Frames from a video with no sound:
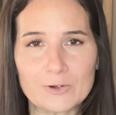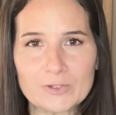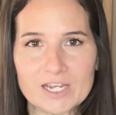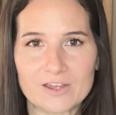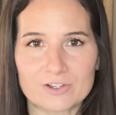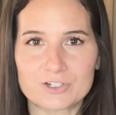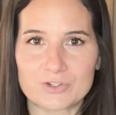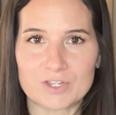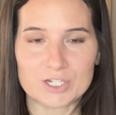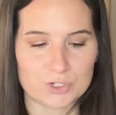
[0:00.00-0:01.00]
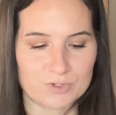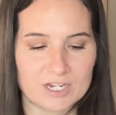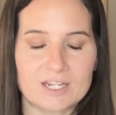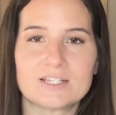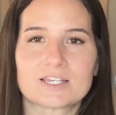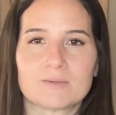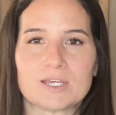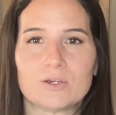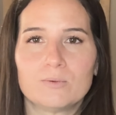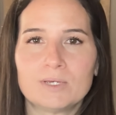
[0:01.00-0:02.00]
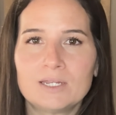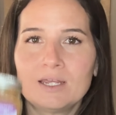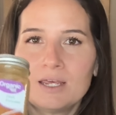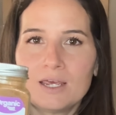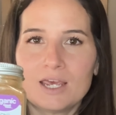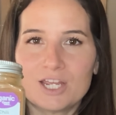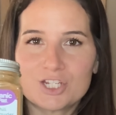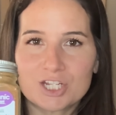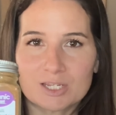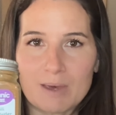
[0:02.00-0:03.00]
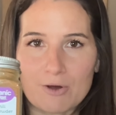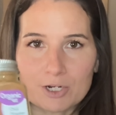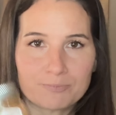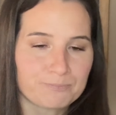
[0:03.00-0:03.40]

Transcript: only other 2 things you need is going to be cumin and chili powder.